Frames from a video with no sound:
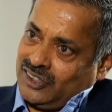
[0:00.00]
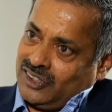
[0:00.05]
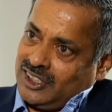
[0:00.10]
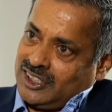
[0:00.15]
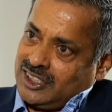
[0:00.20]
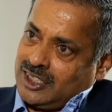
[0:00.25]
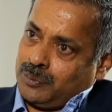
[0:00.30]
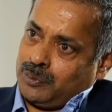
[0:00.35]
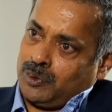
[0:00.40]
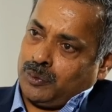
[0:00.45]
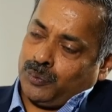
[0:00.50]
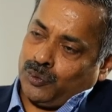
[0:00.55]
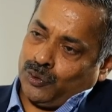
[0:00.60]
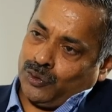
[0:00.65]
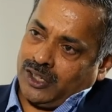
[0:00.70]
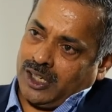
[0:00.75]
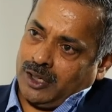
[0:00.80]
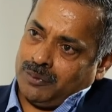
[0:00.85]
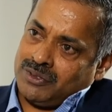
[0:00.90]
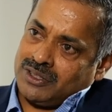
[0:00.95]
this type of
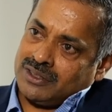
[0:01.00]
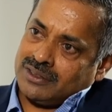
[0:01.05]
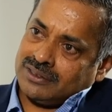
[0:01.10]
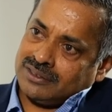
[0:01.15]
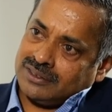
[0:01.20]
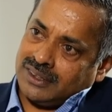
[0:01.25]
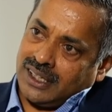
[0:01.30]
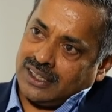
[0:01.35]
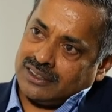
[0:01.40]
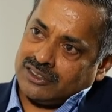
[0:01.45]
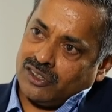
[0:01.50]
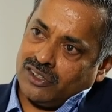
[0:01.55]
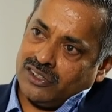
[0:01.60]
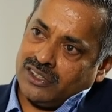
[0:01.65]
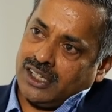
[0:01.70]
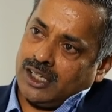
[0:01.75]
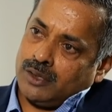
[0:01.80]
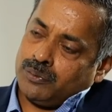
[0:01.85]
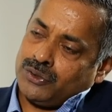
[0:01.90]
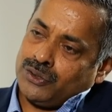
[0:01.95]
programs. Actually
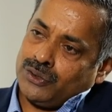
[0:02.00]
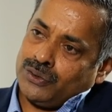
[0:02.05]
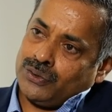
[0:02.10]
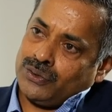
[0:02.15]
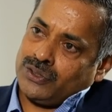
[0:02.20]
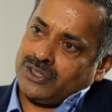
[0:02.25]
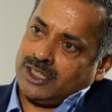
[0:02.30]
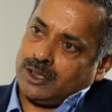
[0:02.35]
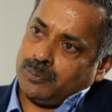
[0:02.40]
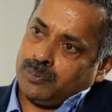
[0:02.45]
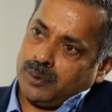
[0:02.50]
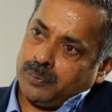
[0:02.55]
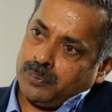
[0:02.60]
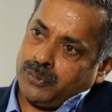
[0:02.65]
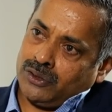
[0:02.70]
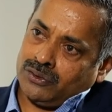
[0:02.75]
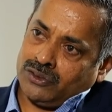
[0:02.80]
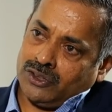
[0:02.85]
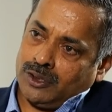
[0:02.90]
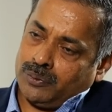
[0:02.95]
helps you to shape up
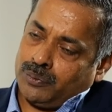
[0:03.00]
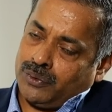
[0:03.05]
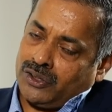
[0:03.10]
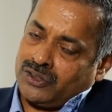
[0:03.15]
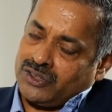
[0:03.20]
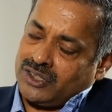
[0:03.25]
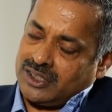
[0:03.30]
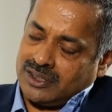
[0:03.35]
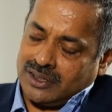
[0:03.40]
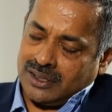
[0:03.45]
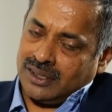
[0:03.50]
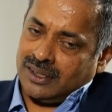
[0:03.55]
your thought process.